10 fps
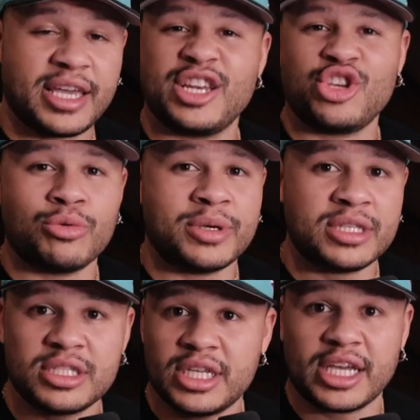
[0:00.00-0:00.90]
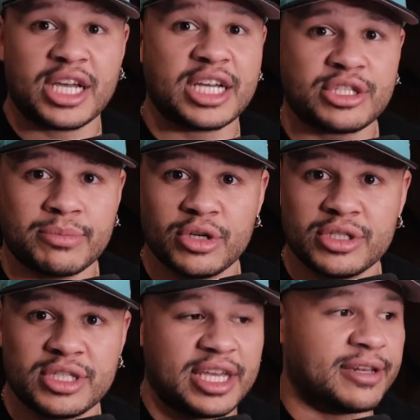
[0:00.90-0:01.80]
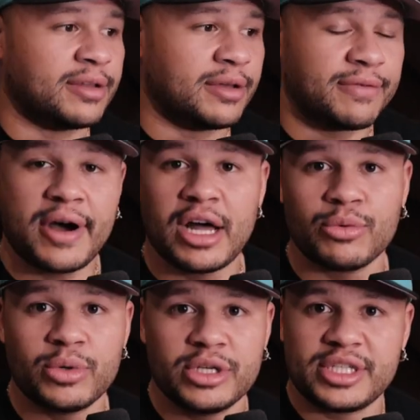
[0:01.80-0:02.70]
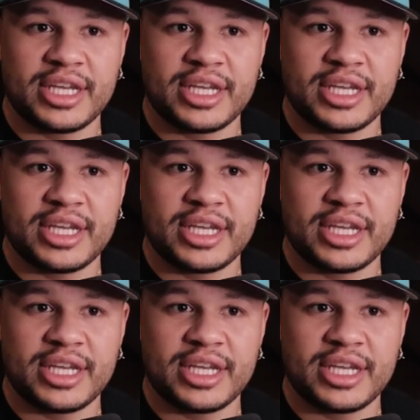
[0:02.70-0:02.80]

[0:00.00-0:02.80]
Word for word: In humans, in customers, in followers,